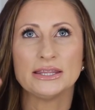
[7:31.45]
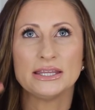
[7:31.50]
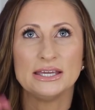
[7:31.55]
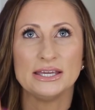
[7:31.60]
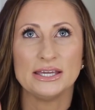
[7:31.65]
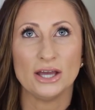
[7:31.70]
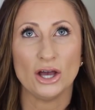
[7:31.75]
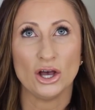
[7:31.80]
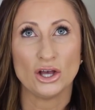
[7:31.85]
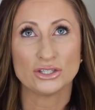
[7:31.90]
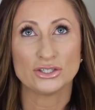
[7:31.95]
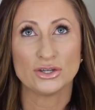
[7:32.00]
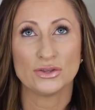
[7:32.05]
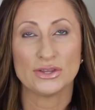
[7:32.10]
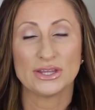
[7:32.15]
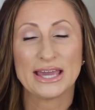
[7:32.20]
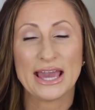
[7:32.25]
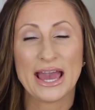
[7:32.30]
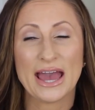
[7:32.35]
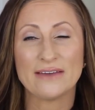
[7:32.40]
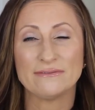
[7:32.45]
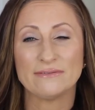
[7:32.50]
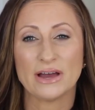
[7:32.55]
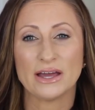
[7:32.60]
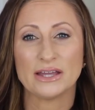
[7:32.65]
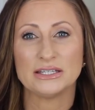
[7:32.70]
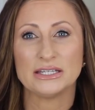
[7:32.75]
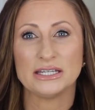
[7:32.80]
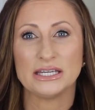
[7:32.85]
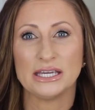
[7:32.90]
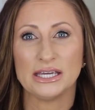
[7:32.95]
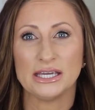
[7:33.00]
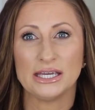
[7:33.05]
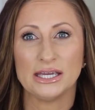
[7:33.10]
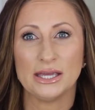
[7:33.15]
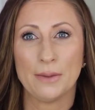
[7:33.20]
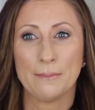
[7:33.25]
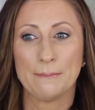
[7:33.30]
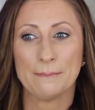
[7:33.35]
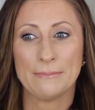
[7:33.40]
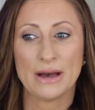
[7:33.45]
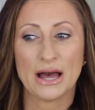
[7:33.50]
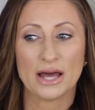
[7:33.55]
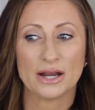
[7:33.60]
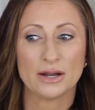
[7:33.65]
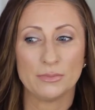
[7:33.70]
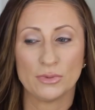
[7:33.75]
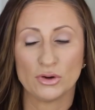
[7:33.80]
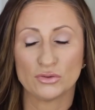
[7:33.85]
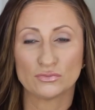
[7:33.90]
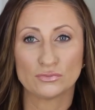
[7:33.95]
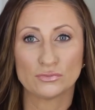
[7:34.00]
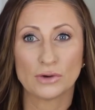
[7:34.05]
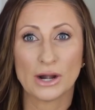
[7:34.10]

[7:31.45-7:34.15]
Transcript: the Also the Kat Von D bottom